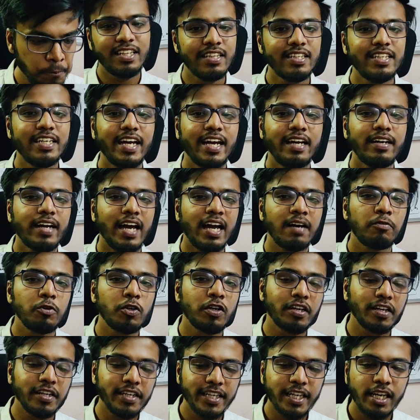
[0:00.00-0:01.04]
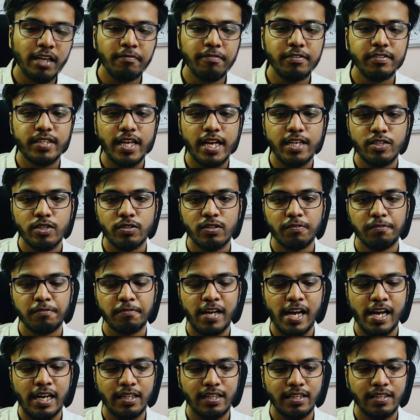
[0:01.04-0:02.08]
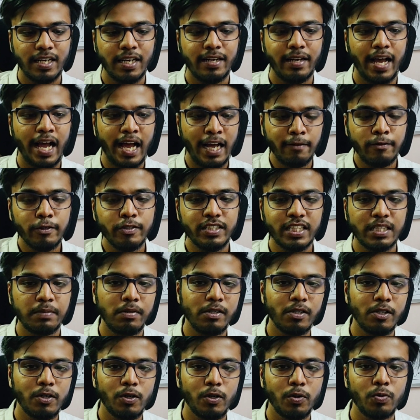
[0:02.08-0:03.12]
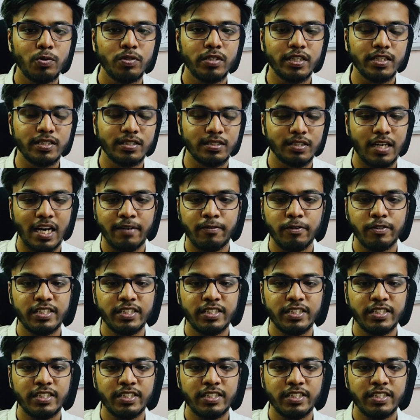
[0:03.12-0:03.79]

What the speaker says: In the end, I would re-emphasize on the fact that I was able to do this.